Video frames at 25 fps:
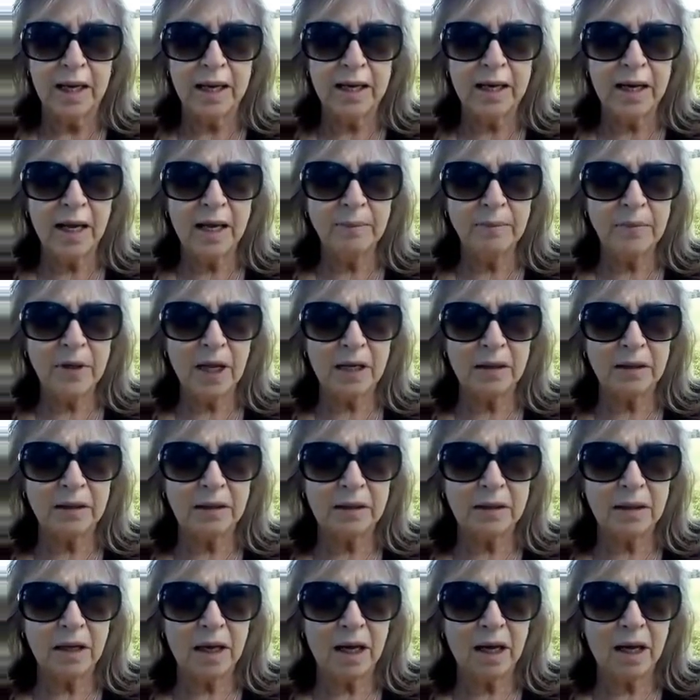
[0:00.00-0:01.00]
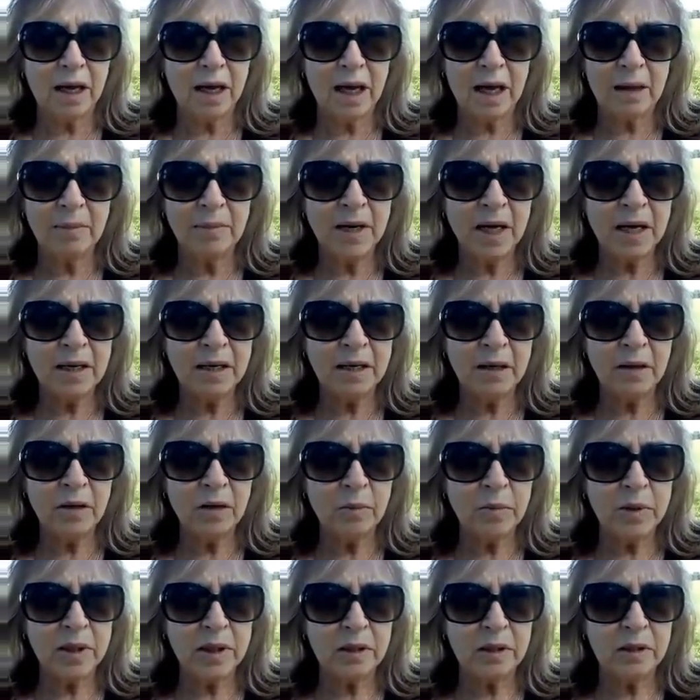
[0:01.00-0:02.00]
And I'm not
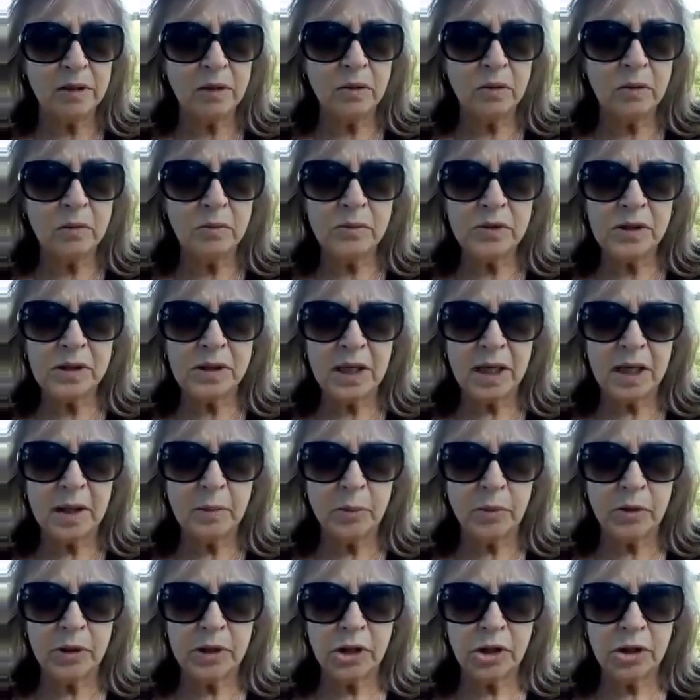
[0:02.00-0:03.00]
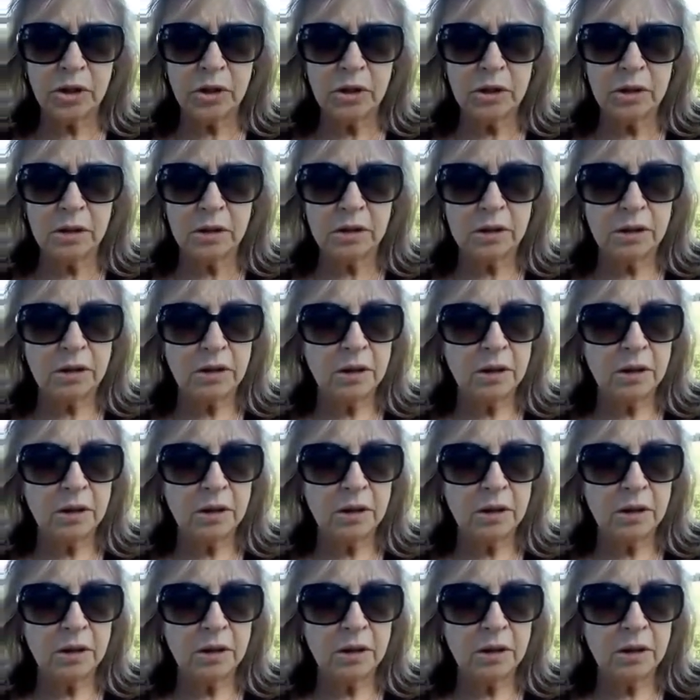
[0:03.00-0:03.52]
here to be a doomsday preacher.